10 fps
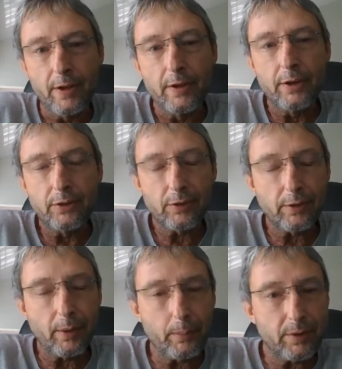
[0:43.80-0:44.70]
So
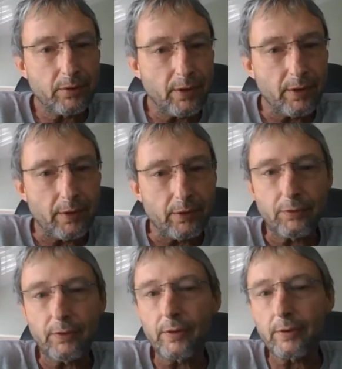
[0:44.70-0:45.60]
let me say this.
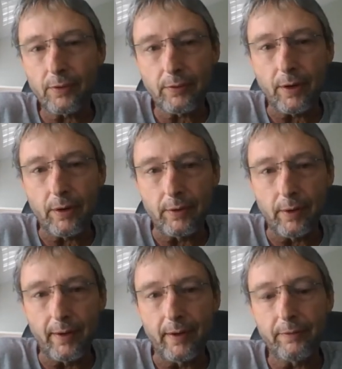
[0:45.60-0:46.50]
First of all,
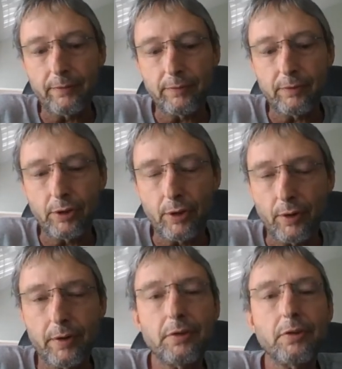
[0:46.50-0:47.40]
if you're
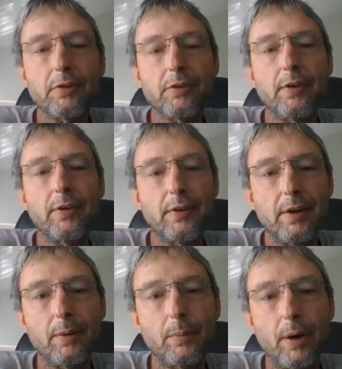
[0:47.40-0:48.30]
interested in
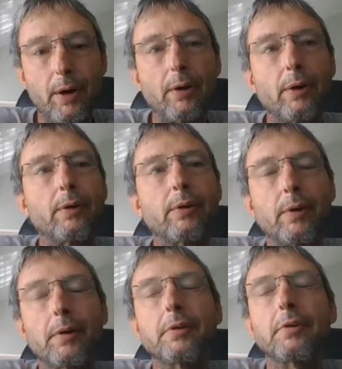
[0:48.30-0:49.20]
DMR or you're
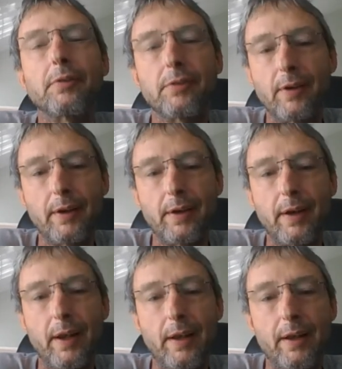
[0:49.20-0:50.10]
interested
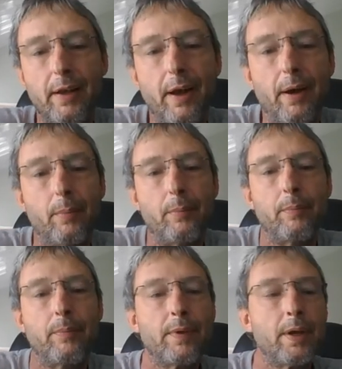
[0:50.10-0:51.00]
in
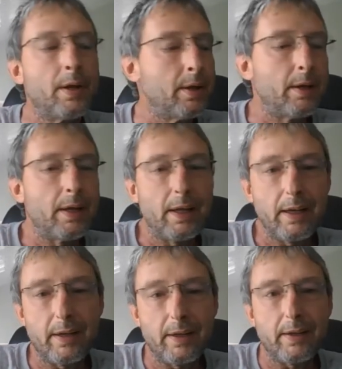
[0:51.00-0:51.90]

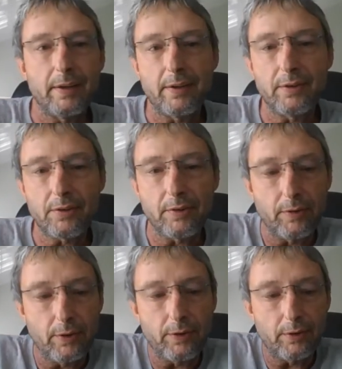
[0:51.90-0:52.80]
any of the digital
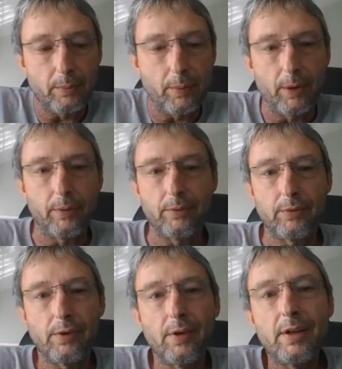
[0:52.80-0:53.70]
voice
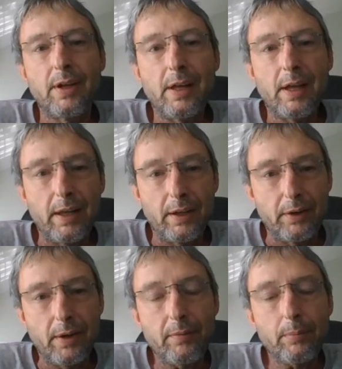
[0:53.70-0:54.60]
modes and you
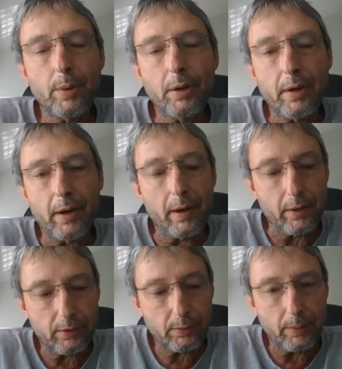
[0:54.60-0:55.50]
haven't bought a
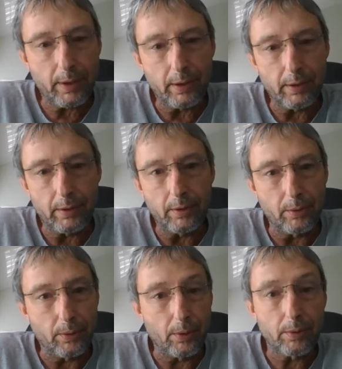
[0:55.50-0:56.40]
hotspot,
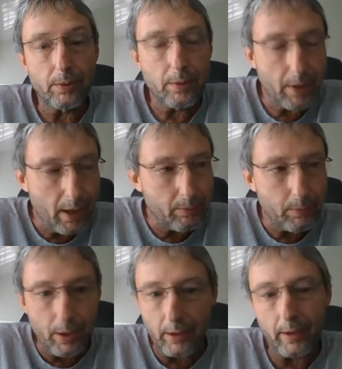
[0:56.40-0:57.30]
or you have
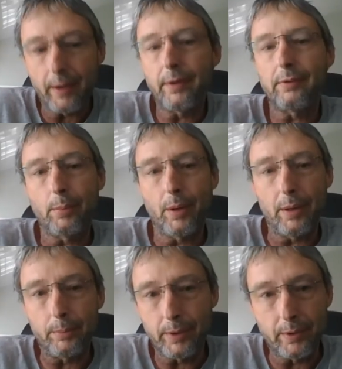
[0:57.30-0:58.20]
bought a
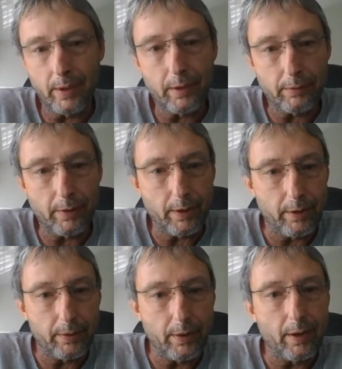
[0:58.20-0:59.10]
hotspot but not a radio yet,